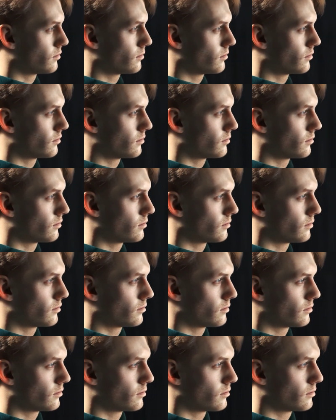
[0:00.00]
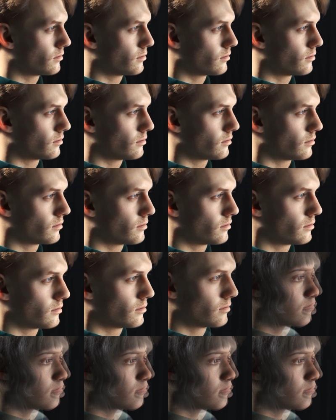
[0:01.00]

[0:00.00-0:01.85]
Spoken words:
(no one is talking)